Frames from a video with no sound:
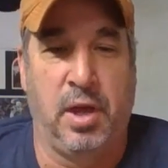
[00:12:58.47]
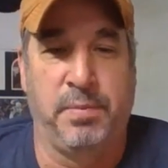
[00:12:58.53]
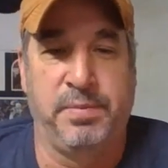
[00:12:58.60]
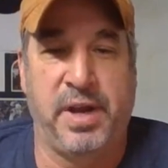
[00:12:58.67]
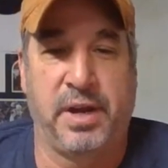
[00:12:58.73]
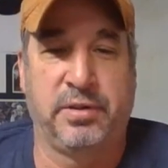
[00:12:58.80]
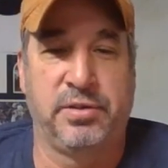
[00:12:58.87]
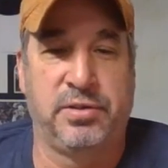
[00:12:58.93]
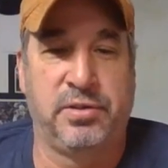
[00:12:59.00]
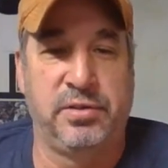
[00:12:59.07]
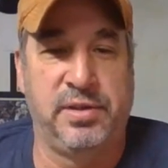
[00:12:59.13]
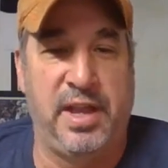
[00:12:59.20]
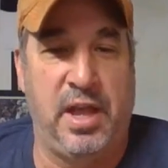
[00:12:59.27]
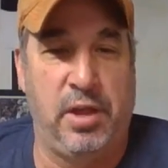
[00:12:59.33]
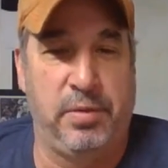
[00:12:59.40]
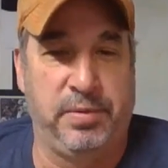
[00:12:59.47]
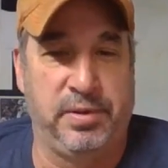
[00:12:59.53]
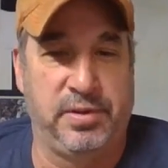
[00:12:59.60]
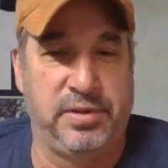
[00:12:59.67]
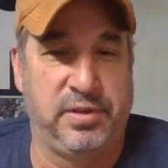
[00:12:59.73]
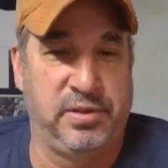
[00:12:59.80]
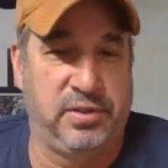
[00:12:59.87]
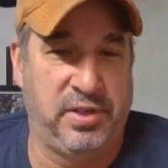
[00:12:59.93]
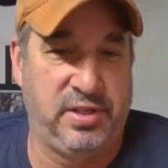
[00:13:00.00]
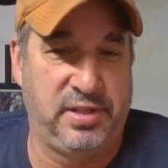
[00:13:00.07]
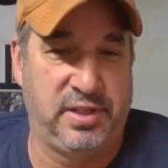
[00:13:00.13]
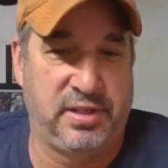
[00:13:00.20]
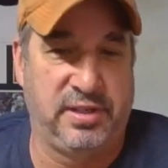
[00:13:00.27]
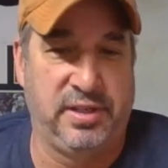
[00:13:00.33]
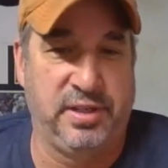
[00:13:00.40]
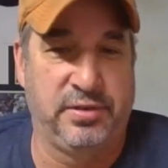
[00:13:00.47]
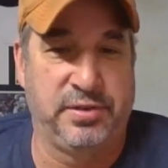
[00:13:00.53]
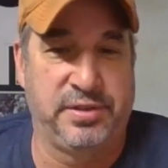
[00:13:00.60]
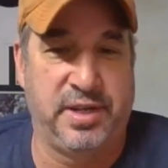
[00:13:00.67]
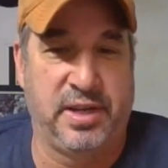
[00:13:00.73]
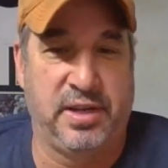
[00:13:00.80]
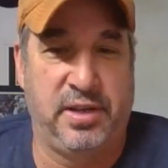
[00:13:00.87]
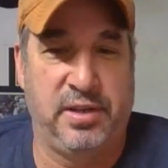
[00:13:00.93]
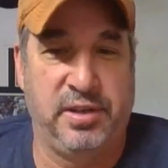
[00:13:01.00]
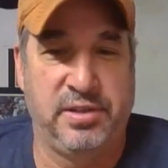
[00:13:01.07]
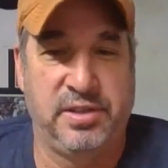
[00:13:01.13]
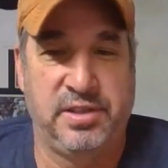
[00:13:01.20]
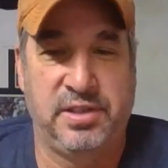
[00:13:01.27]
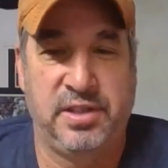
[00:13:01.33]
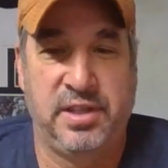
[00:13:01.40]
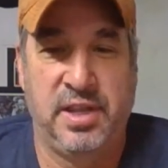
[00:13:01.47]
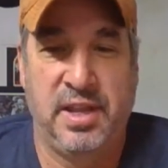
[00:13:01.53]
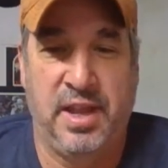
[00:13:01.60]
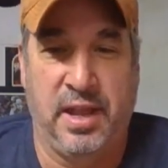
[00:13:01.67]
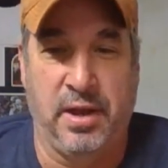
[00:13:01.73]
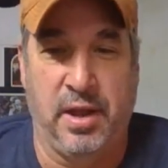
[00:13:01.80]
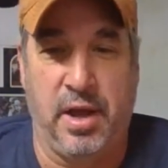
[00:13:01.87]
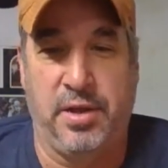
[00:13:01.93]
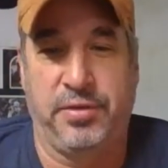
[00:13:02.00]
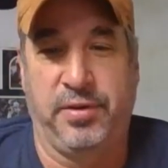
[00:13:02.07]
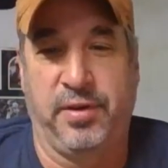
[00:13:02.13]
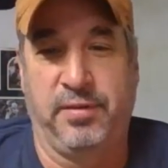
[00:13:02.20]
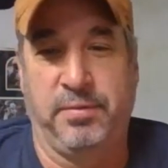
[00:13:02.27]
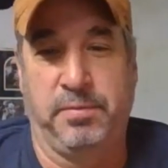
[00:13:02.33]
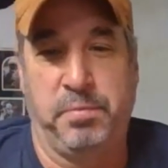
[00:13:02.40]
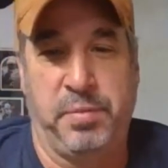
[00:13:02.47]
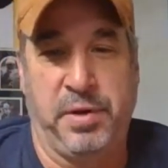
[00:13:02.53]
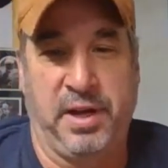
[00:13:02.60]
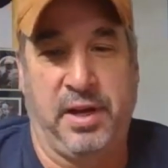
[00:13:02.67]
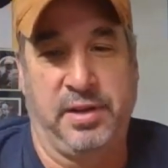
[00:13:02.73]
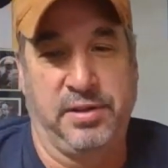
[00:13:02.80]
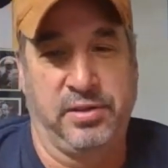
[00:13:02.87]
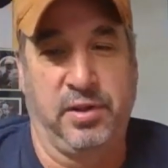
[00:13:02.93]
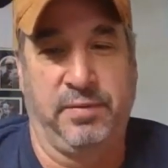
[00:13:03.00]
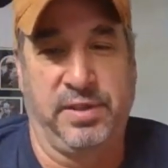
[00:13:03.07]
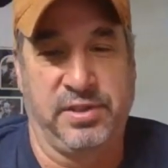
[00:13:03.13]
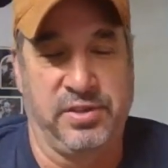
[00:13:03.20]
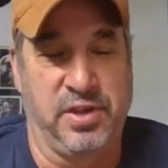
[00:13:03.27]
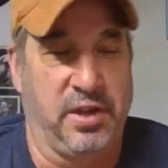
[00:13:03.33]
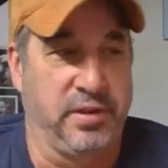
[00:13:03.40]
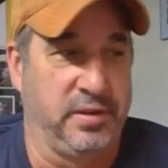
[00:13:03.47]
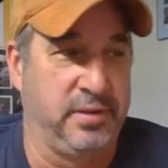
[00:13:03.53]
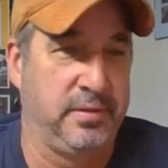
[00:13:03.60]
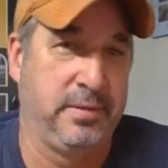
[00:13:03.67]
Dr. Susan Albers, she is a clinical psychologist and author of "But I Deserve This Chocolate."